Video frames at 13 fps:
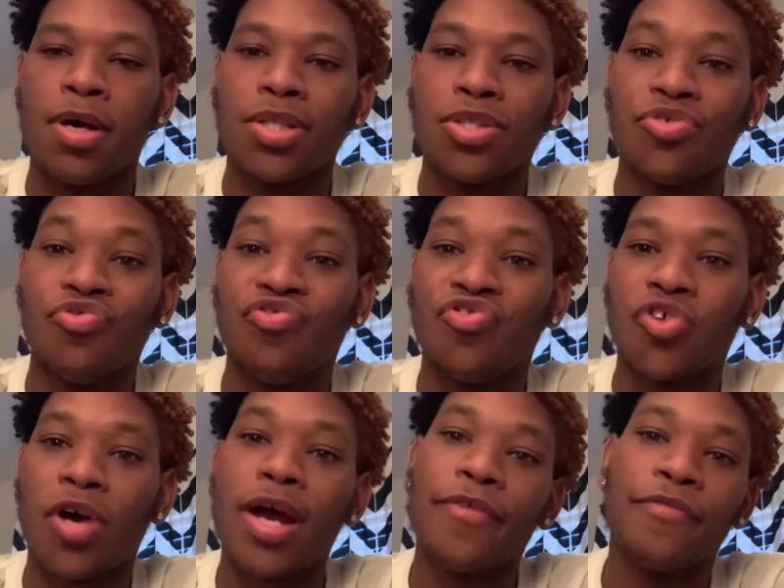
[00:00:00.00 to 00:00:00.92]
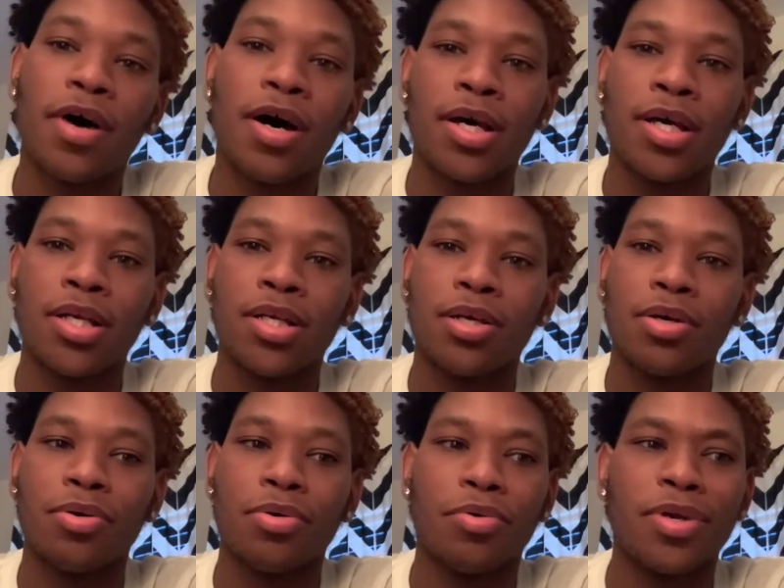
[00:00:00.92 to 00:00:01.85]
to try to find,
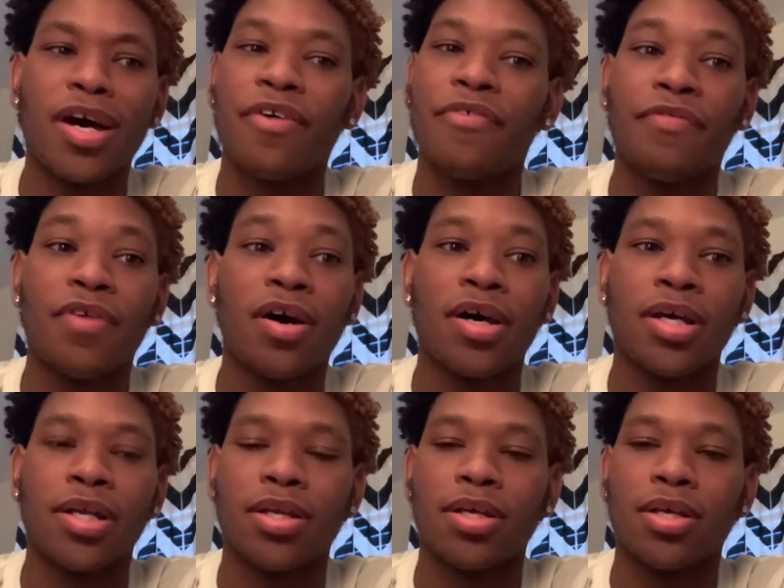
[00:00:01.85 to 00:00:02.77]
or not find,